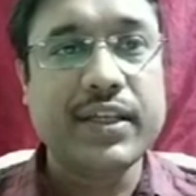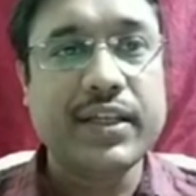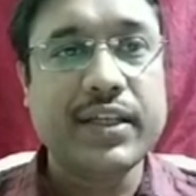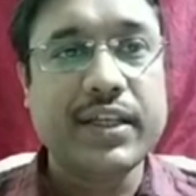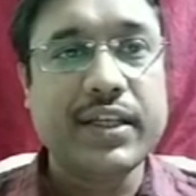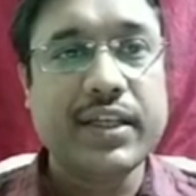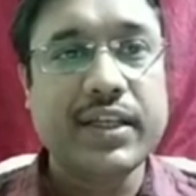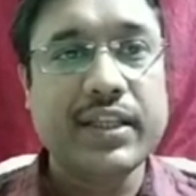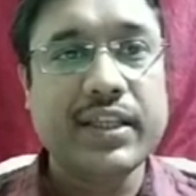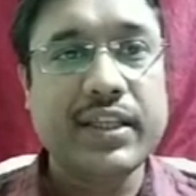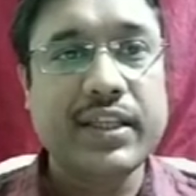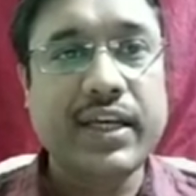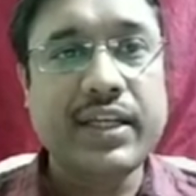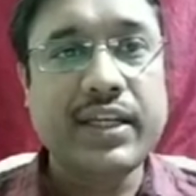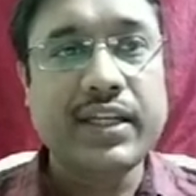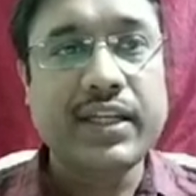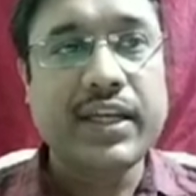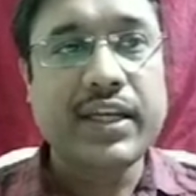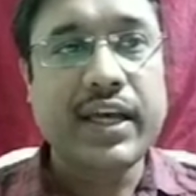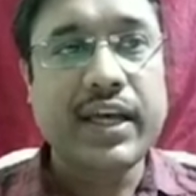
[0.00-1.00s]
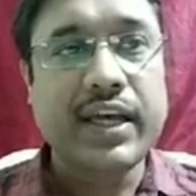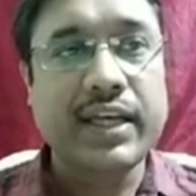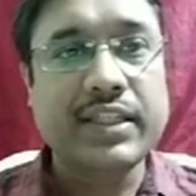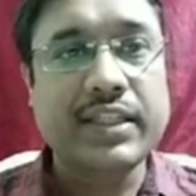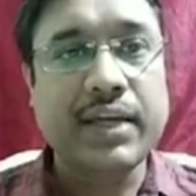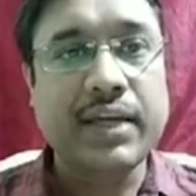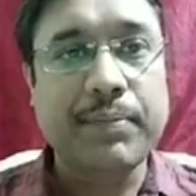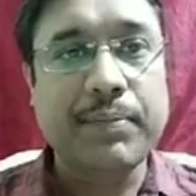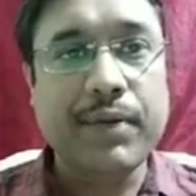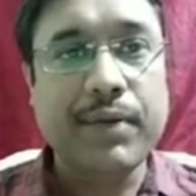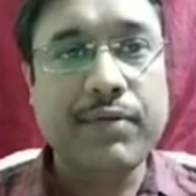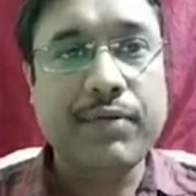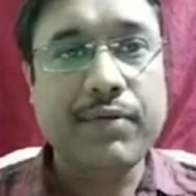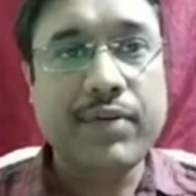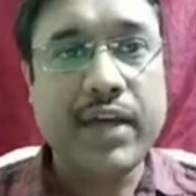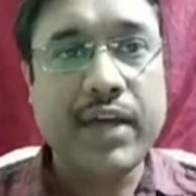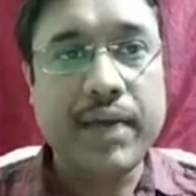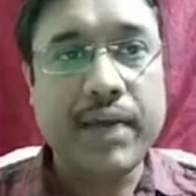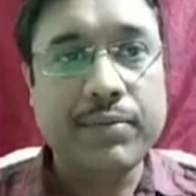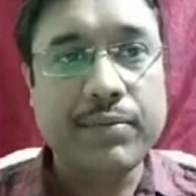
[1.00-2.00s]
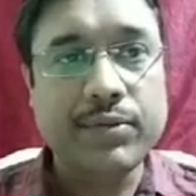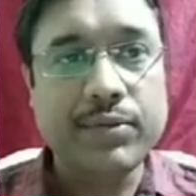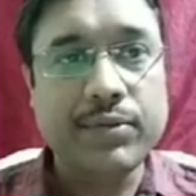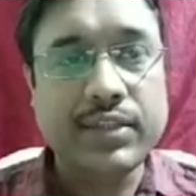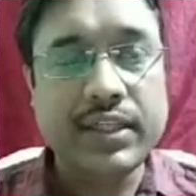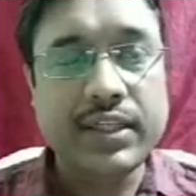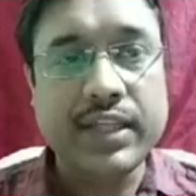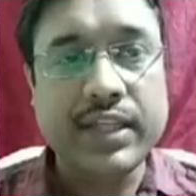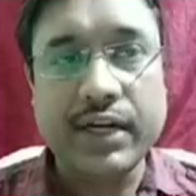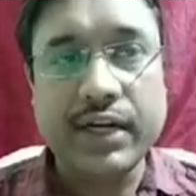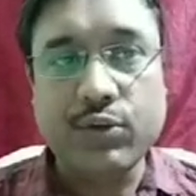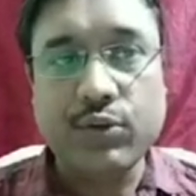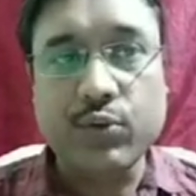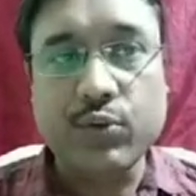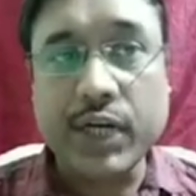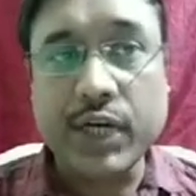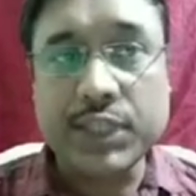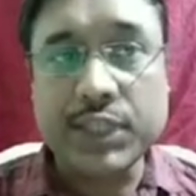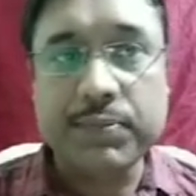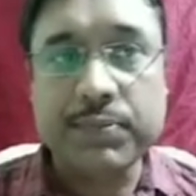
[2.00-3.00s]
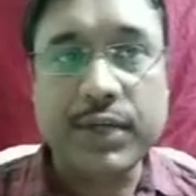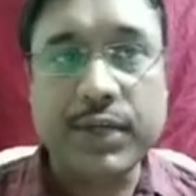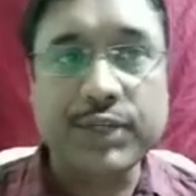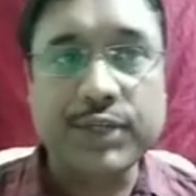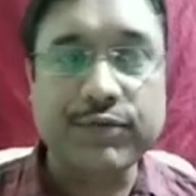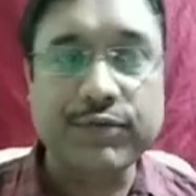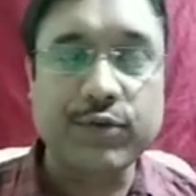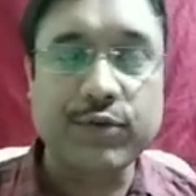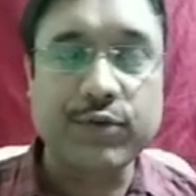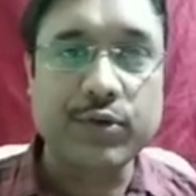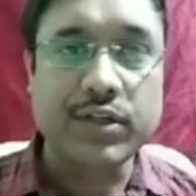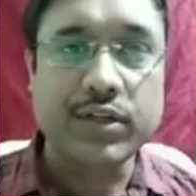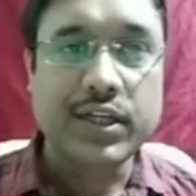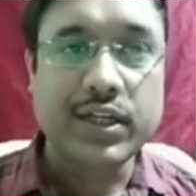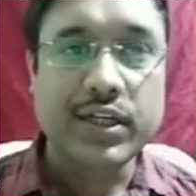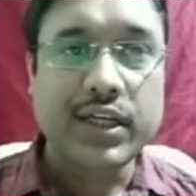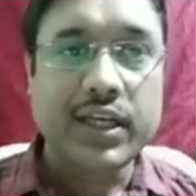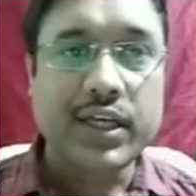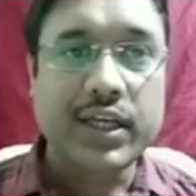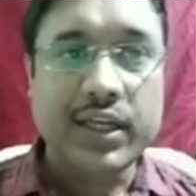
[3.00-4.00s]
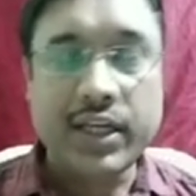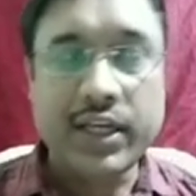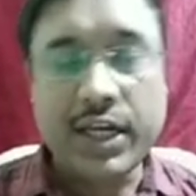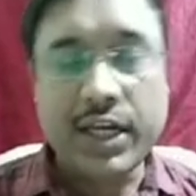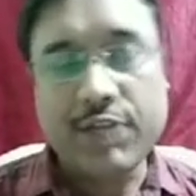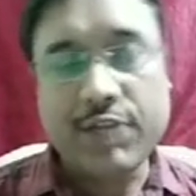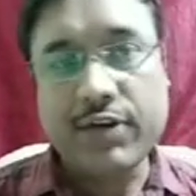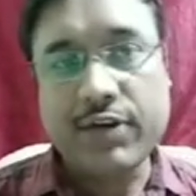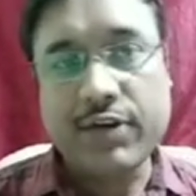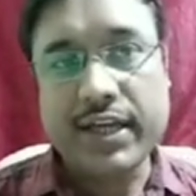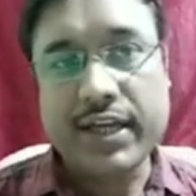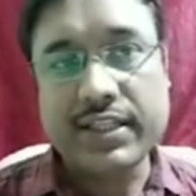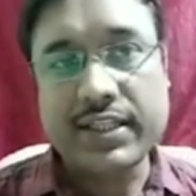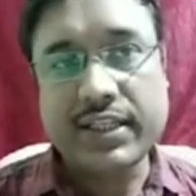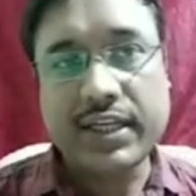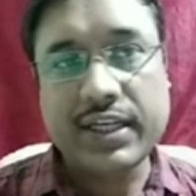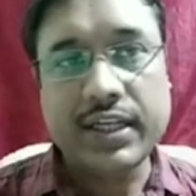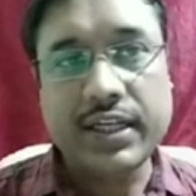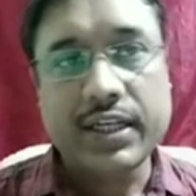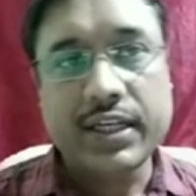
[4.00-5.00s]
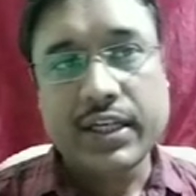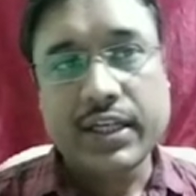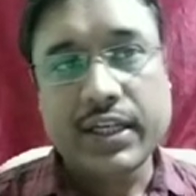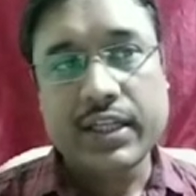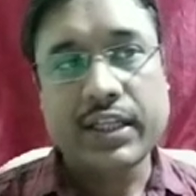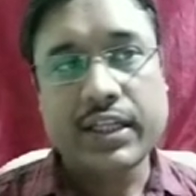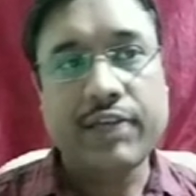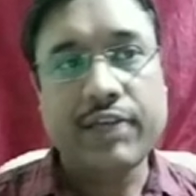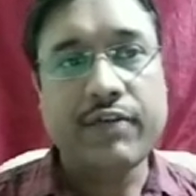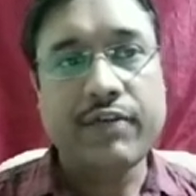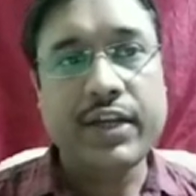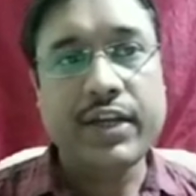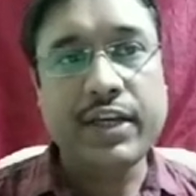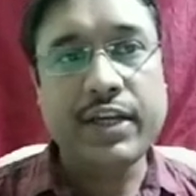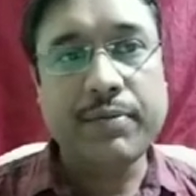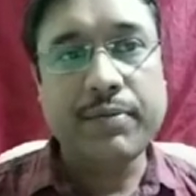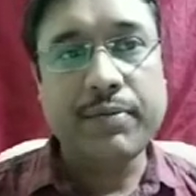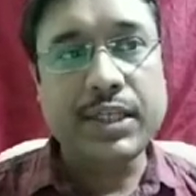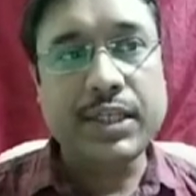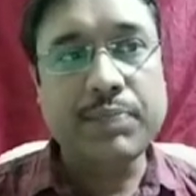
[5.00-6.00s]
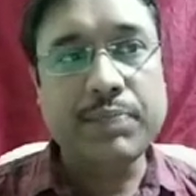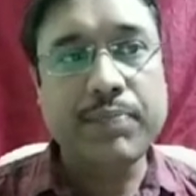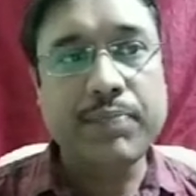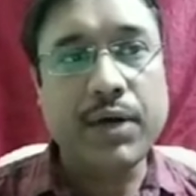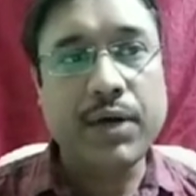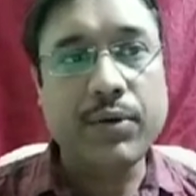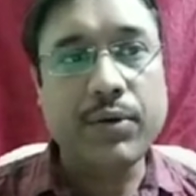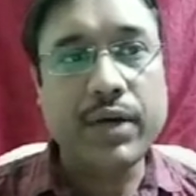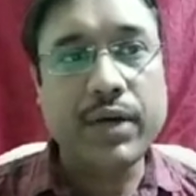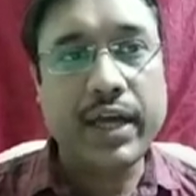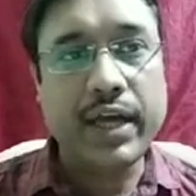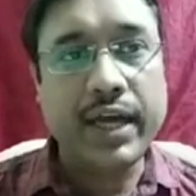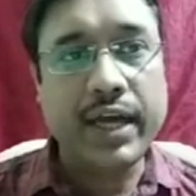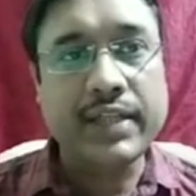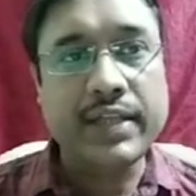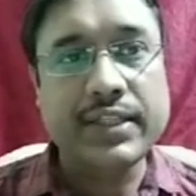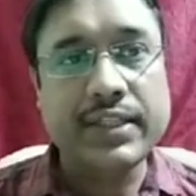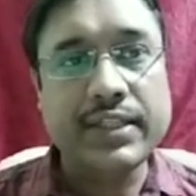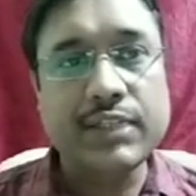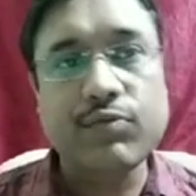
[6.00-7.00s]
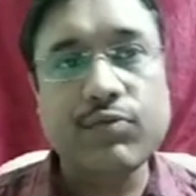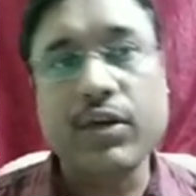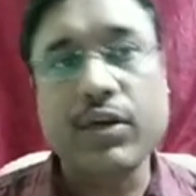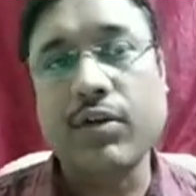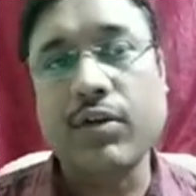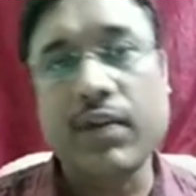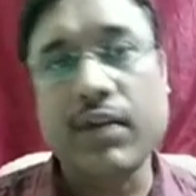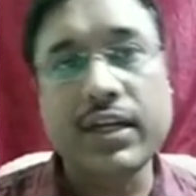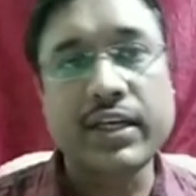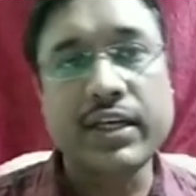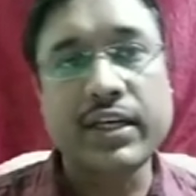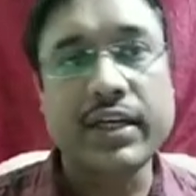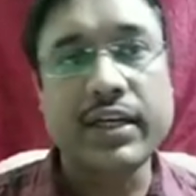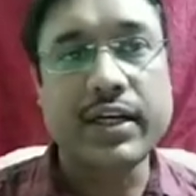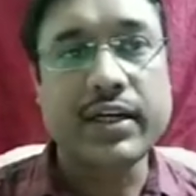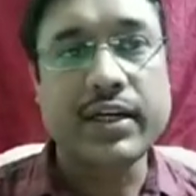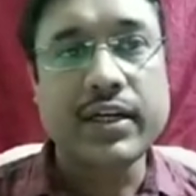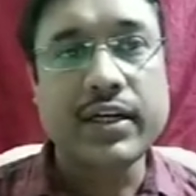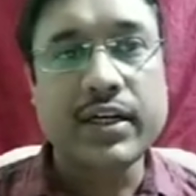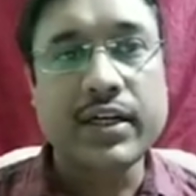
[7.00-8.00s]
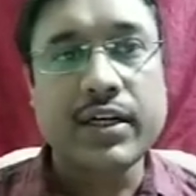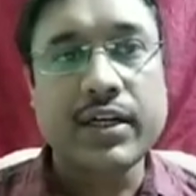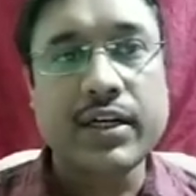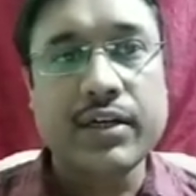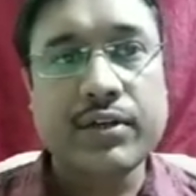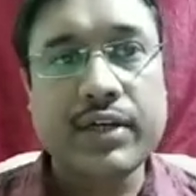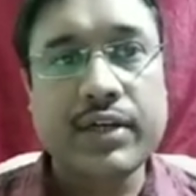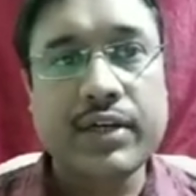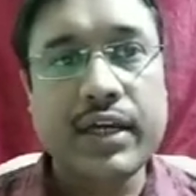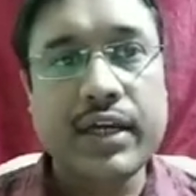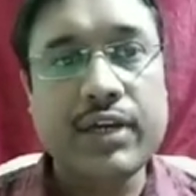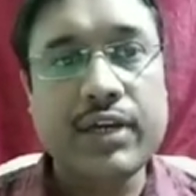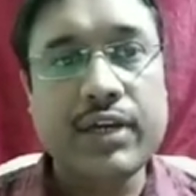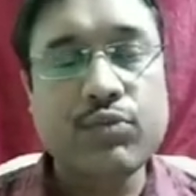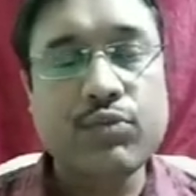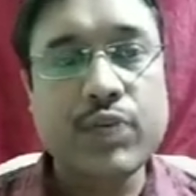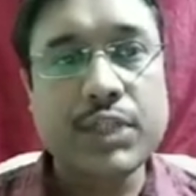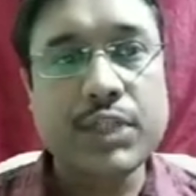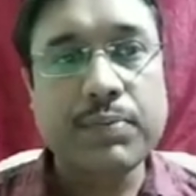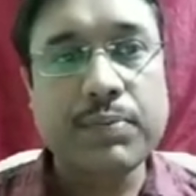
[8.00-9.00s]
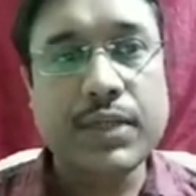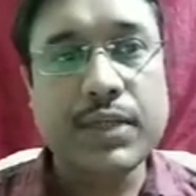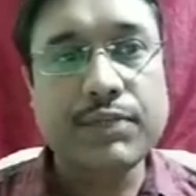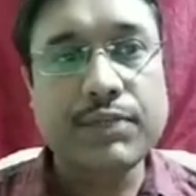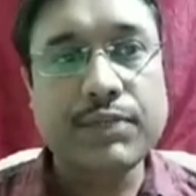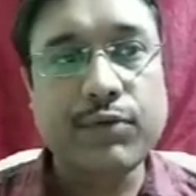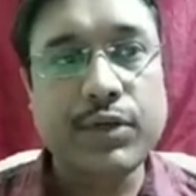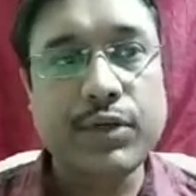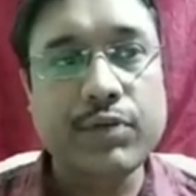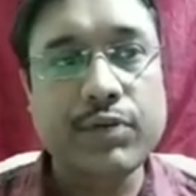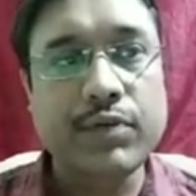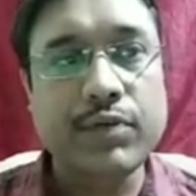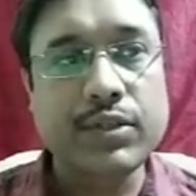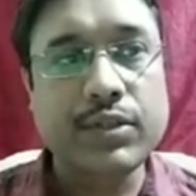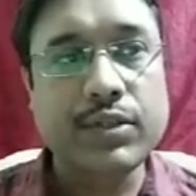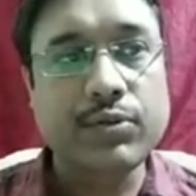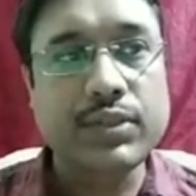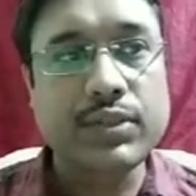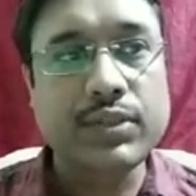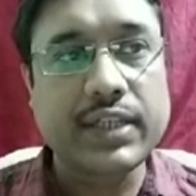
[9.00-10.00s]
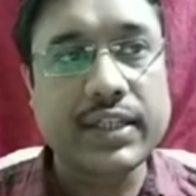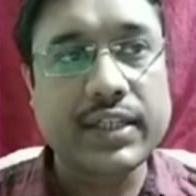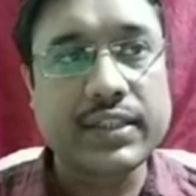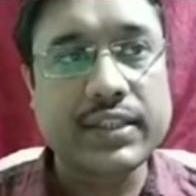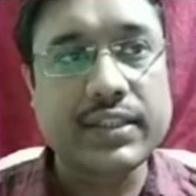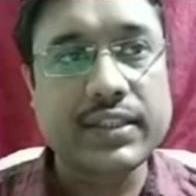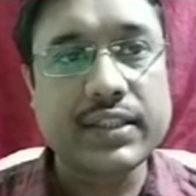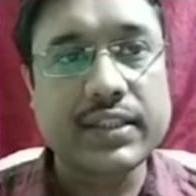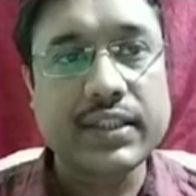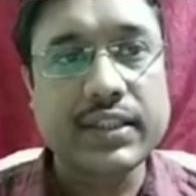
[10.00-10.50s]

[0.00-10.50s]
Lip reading: Then example we have to see that 2x plus 4. Here you can see the variable's power x is 1 only here. Okay, 2x plus 4 equals to 6.